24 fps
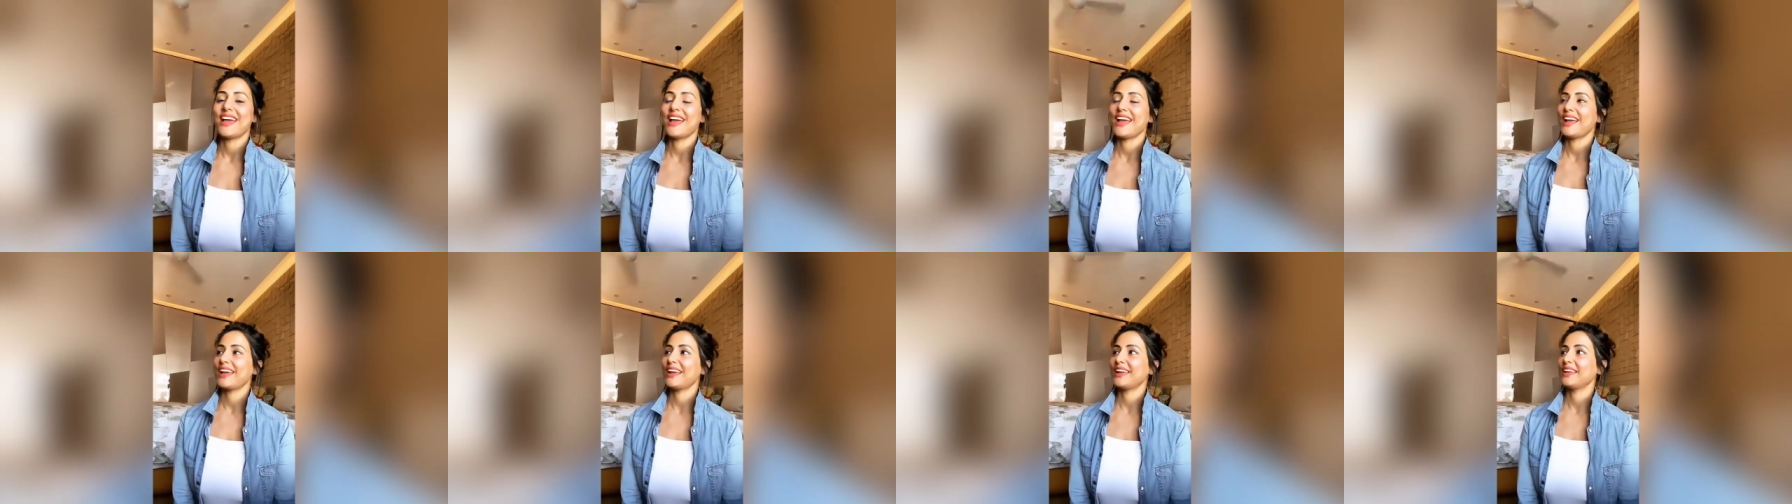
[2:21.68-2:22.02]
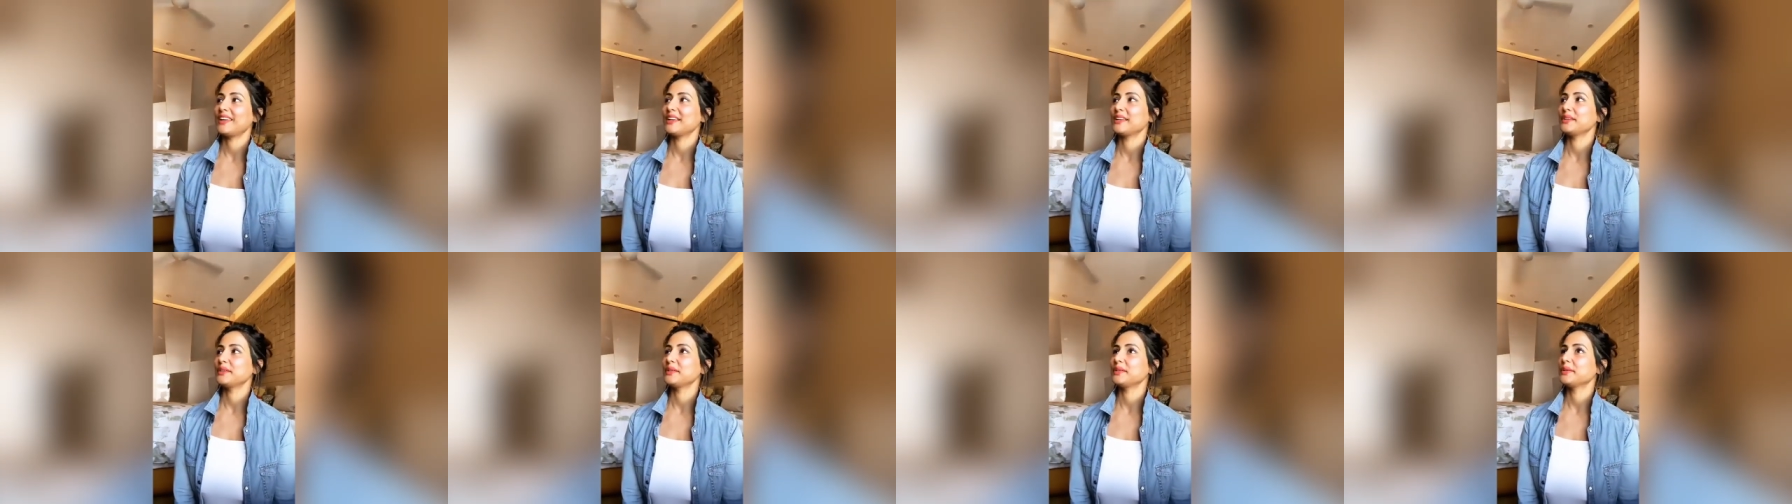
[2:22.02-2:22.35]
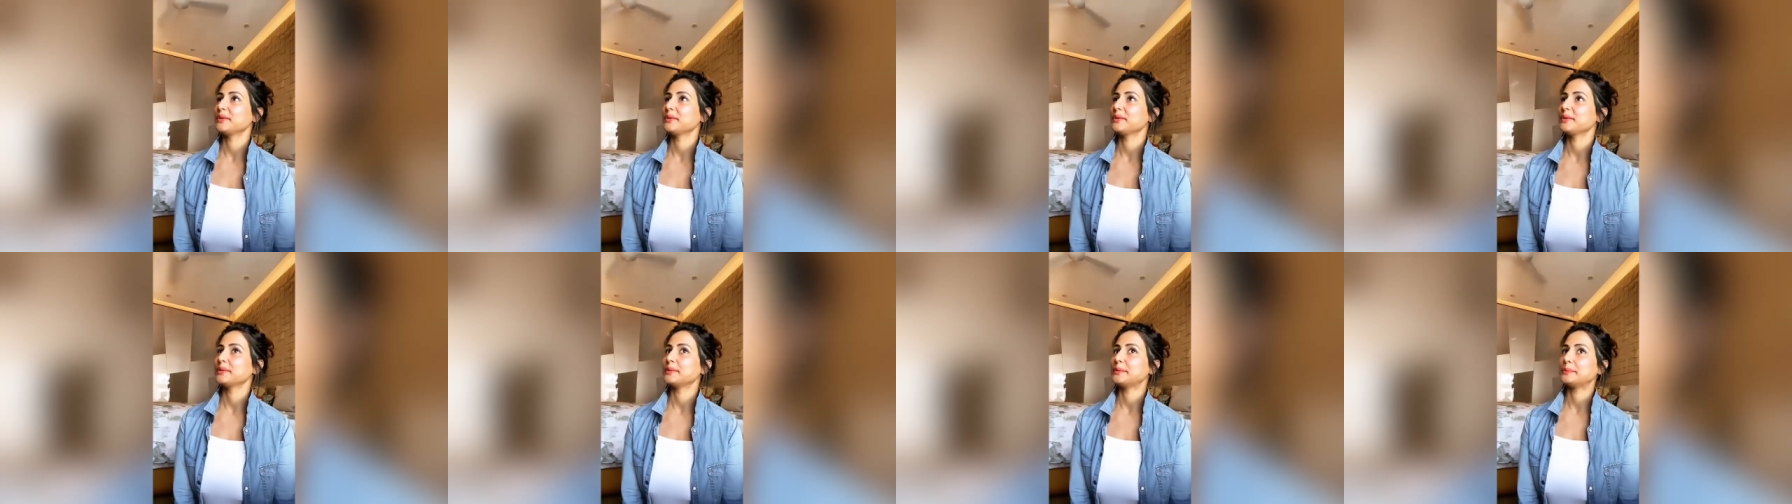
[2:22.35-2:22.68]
And